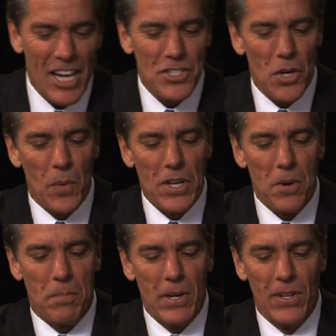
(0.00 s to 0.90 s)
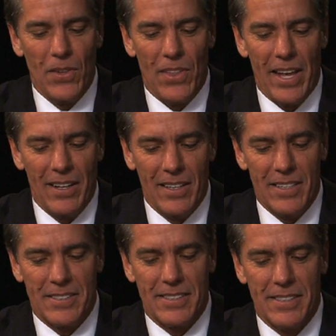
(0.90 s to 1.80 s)
And so when you build that
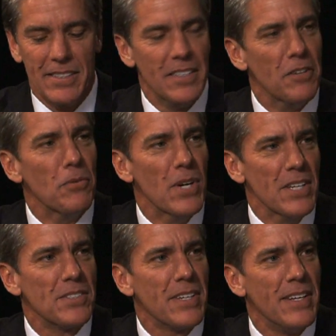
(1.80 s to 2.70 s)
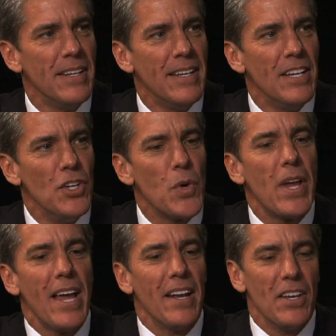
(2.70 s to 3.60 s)
list of risk, you
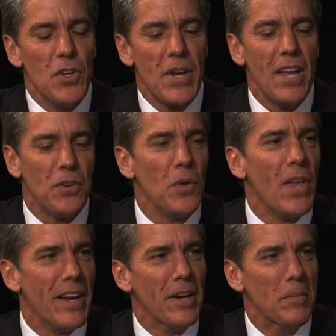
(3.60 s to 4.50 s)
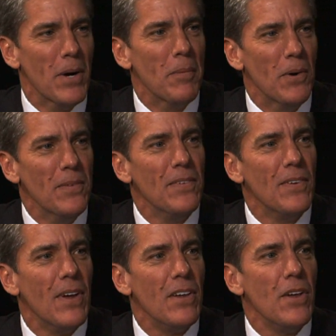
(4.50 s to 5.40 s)
can't do that in a bubble.
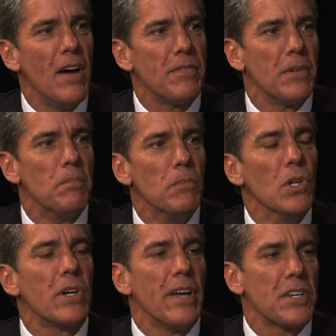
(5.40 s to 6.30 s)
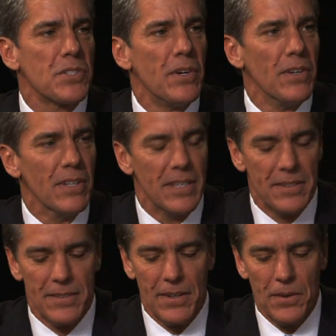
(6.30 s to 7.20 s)
You have to look externally
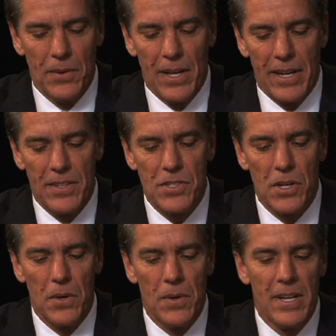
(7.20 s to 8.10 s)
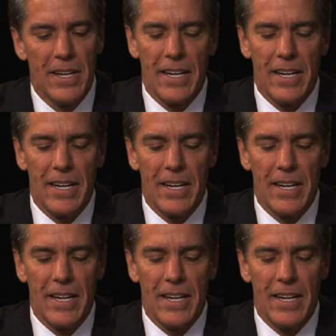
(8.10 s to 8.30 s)
to do that. And so,